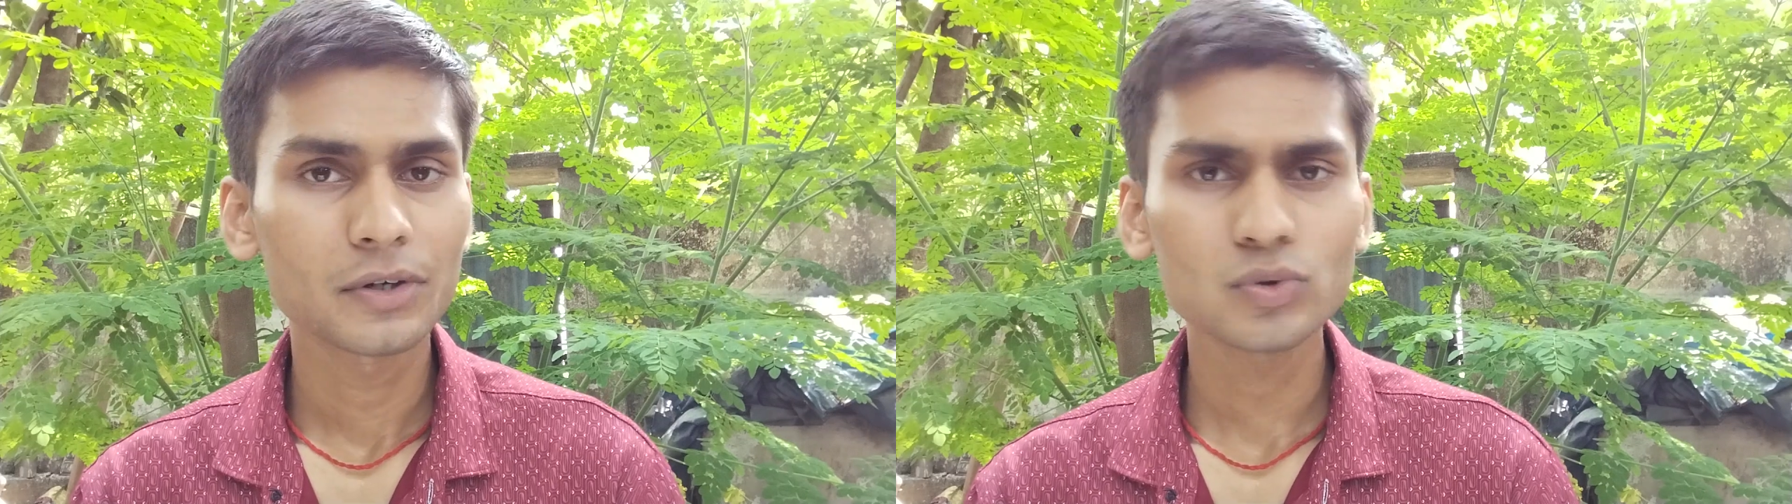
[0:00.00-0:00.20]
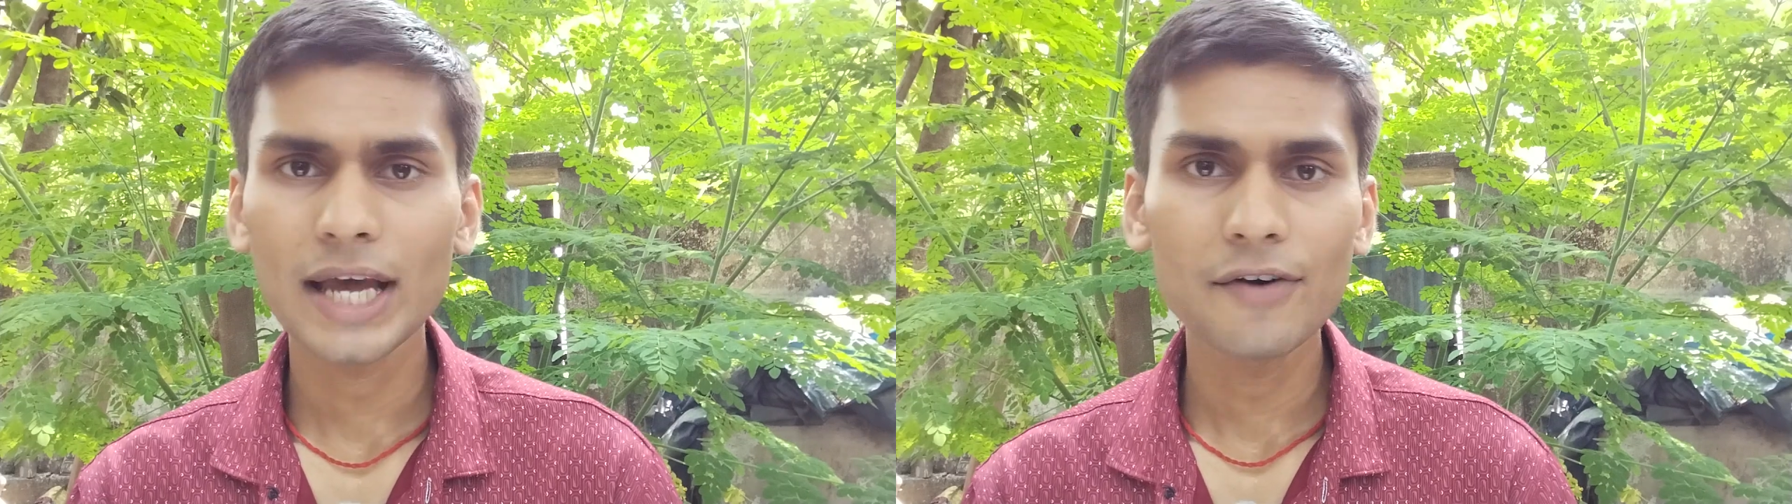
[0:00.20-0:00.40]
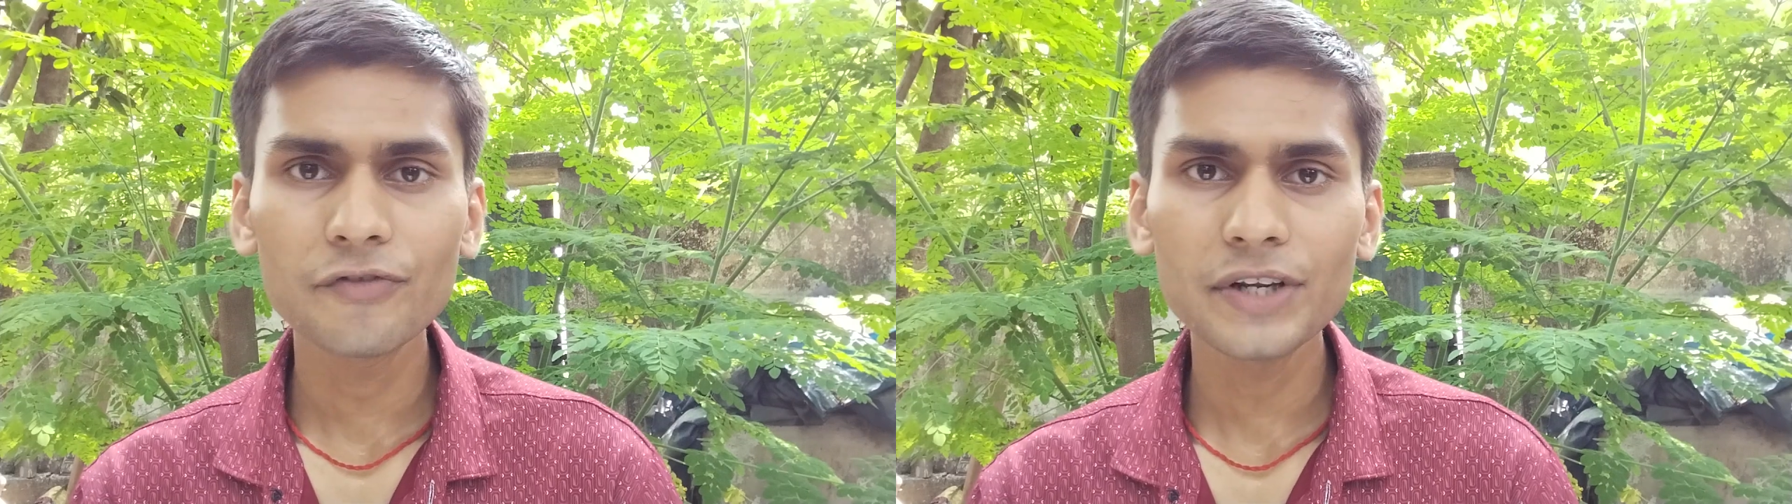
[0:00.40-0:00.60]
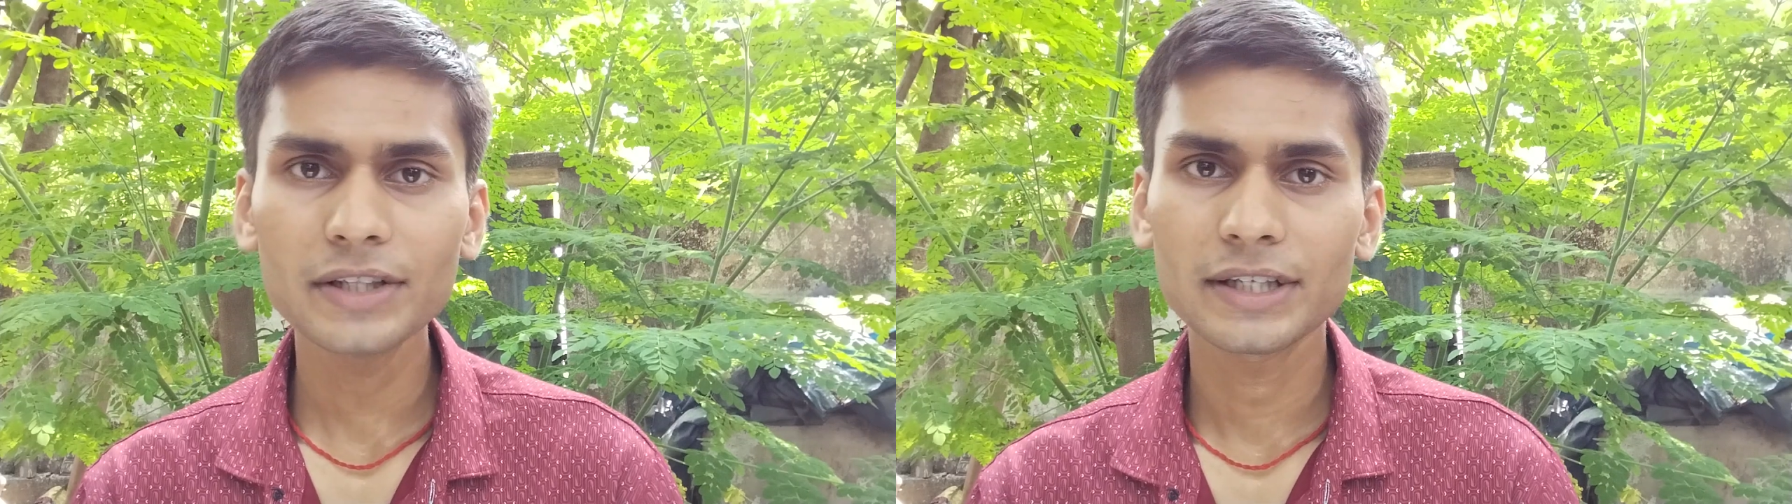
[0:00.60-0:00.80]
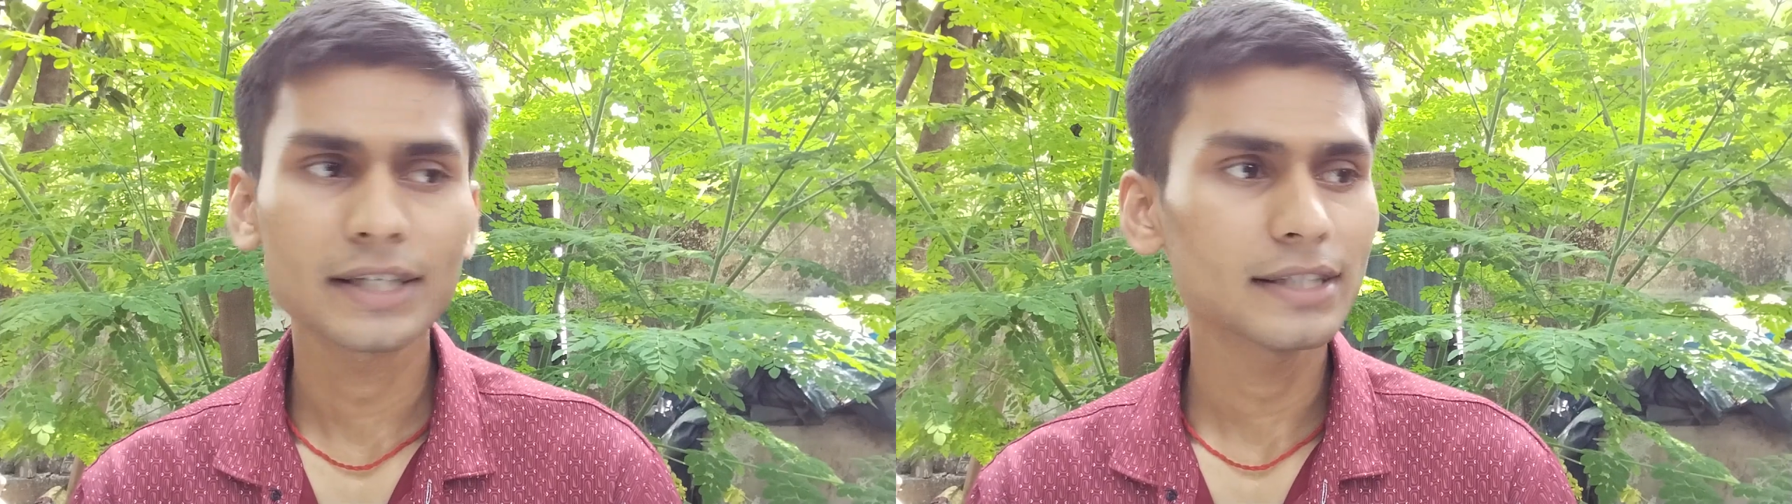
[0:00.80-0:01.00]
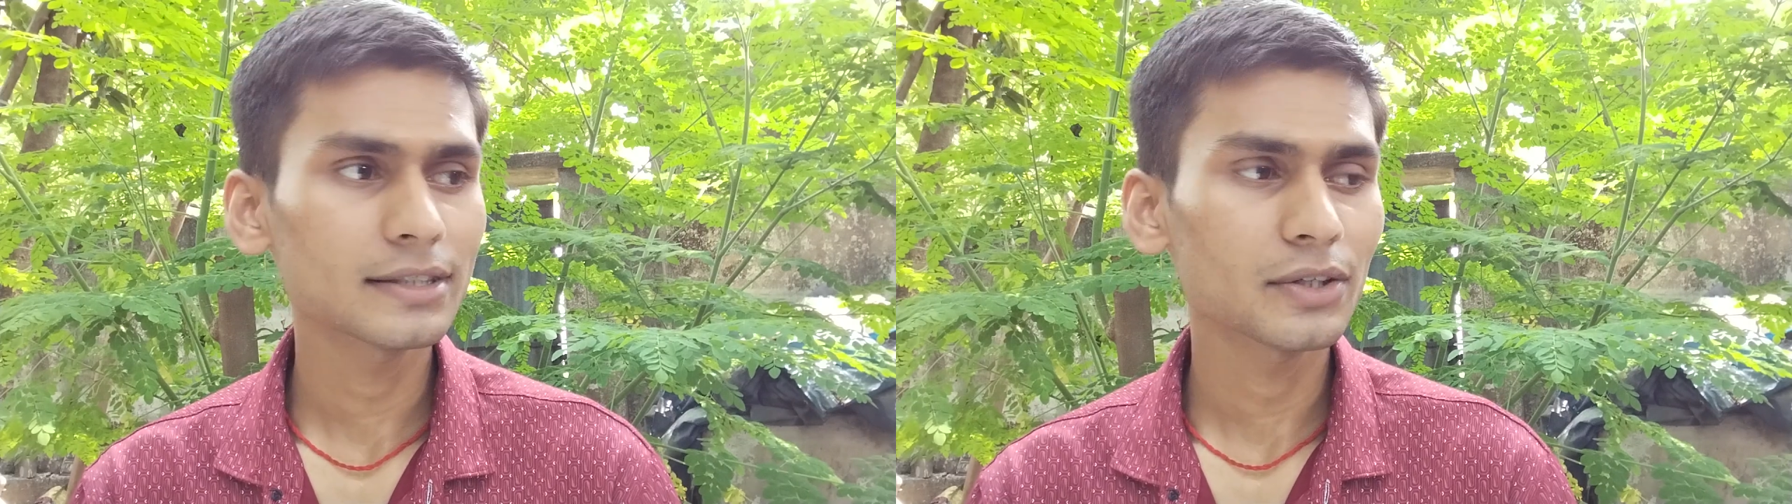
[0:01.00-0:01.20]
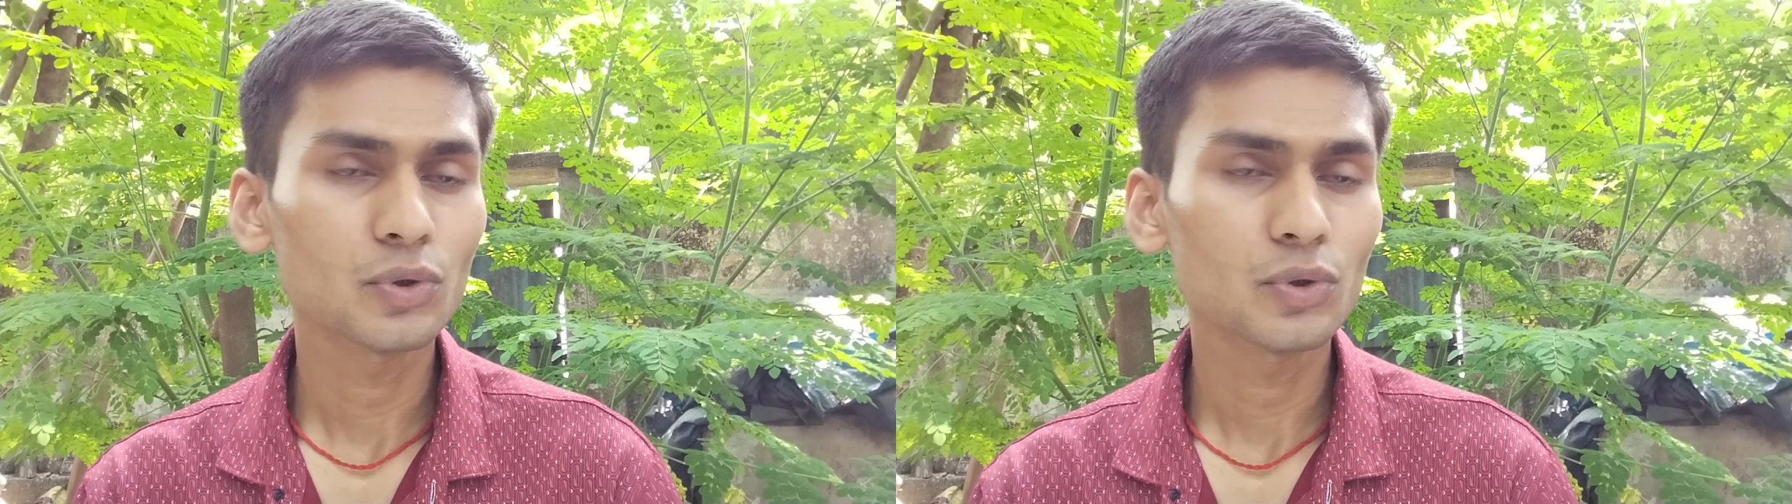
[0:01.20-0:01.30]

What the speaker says: So everything is